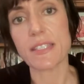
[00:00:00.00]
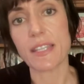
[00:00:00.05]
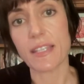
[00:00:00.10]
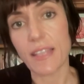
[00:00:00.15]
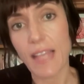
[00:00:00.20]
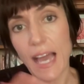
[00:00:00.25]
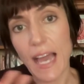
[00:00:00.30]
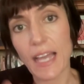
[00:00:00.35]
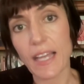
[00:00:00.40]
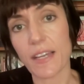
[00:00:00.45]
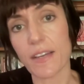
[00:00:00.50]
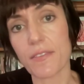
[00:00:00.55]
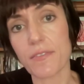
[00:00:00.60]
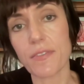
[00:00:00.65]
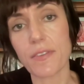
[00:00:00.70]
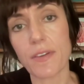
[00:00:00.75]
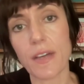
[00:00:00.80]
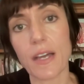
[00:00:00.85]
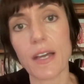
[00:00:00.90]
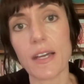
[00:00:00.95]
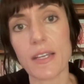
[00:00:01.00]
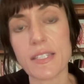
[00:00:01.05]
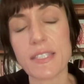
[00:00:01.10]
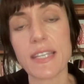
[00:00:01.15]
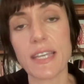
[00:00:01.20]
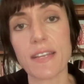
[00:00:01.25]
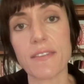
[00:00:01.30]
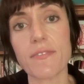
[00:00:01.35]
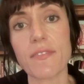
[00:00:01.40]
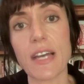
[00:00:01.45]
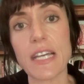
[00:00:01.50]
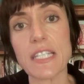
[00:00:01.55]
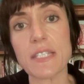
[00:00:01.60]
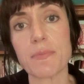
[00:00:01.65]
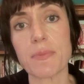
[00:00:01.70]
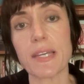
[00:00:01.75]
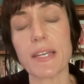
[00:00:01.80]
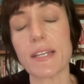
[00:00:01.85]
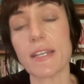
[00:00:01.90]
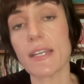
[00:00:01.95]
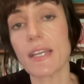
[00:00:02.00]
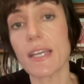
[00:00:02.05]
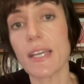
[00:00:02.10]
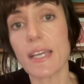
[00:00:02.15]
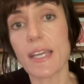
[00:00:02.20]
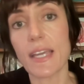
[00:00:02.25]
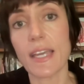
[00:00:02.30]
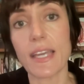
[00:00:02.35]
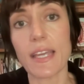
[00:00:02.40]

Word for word: lack of uh, state investment in